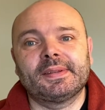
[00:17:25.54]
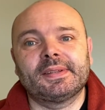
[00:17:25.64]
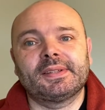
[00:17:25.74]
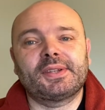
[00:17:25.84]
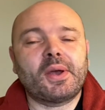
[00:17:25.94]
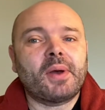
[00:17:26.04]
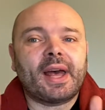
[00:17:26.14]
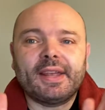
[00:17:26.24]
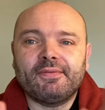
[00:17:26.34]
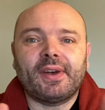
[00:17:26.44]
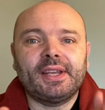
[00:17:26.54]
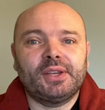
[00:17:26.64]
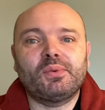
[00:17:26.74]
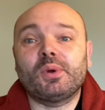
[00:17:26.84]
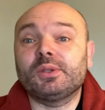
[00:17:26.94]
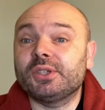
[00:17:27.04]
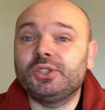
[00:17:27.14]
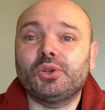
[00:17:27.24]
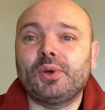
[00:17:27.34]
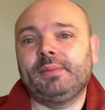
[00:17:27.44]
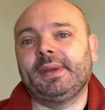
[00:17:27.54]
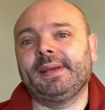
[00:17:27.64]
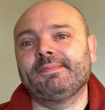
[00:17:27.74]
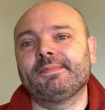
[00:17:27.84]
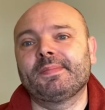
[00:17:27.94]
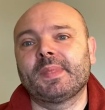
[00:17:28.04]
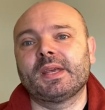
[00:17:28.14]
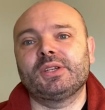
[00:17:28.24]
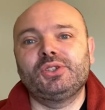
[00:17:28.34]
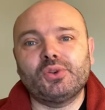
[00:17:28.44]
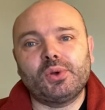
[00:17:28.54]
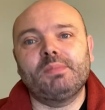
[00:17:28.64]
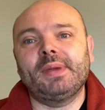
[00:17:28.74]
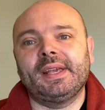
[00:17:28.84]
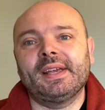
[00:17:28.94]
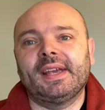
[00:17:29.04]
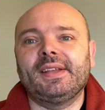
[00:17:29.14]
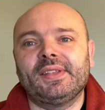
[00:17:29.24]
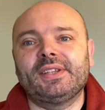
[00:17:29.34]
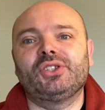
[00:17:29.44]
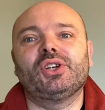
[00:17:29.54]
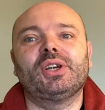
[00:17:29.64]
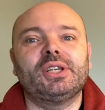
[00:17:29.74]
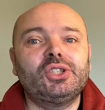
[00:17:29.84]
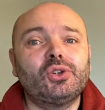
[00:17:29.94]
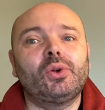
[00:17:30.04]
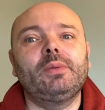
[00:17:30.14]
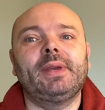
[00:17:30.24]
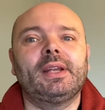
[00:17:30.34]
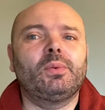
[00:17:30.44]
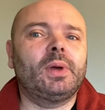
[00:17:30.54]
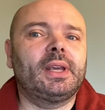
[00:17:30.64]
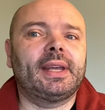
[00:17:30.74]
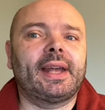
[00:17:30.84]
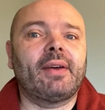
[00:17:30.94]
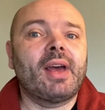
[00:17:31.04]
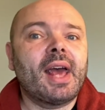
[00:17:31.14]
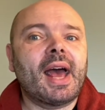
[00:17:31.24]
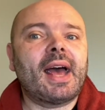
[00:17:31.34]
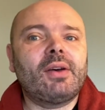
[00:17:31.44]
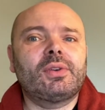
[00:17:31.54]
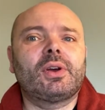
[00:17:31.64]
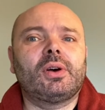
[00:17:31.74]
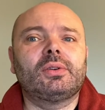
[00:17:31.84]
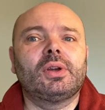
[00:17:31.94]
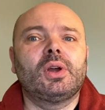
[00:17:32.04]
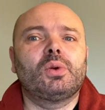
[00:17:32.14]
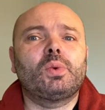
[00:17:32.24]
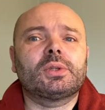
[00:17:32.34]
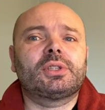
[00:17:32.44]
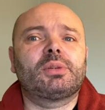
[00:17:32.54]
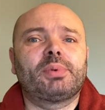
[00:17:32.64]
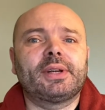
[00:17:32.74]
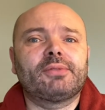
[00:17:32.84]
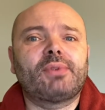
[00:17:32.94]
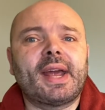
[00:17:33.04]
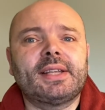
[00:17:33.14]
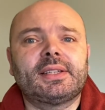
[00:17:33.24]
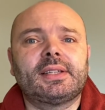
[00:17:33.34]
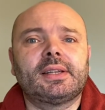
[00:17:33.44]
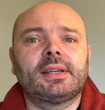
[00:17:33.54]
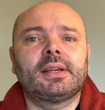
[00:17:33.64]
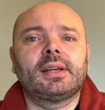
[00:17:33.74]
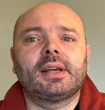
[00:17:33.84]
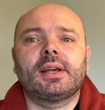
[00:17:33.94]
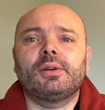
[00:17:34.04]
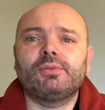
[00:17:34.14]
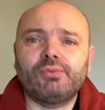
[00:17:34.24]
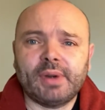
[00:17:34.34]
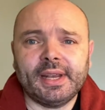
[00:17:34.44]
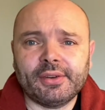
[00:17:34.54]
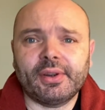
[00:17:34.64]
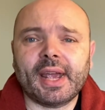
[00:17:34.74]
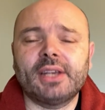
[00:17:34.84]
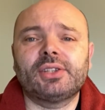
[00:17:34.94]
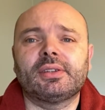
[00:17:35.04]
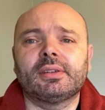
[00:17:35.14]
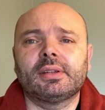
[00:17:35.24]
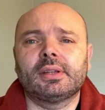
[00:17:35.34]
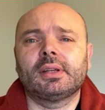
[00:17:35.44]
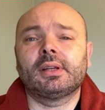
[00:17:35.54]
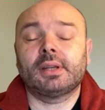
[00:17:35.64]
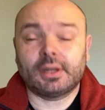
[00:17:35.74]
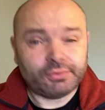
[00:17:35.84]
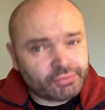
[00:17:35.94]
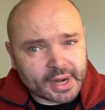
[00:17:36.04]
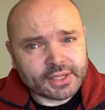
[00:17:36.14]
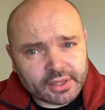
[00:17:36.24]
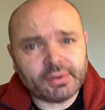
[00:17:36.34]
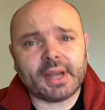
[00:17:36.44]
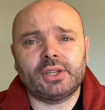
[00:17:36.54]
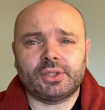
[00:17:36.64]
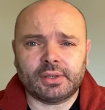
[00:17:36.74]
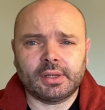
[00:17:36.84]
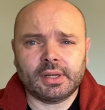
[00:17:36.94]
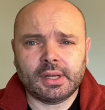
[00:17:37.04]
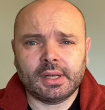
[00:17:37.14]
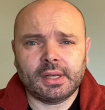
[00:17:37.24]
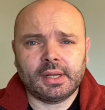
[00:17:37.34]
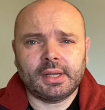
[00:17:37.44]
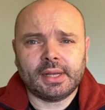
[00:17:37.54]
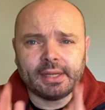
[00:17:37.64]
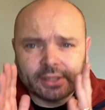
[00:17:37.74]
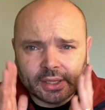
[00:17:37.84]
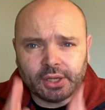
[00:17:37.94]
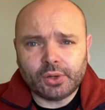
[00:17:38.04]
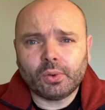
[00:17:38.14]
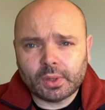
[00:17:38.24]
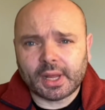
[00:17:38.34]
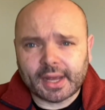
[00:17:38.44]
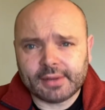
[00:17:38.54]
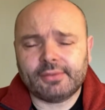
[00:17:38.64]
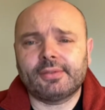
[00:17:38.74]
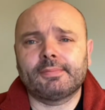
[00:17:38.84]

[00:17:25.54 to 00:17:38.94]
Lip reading: So I invite you all to join me. Join me in this journey. Join me in working out how God wants to bring rest, recreation, and restoration into your life.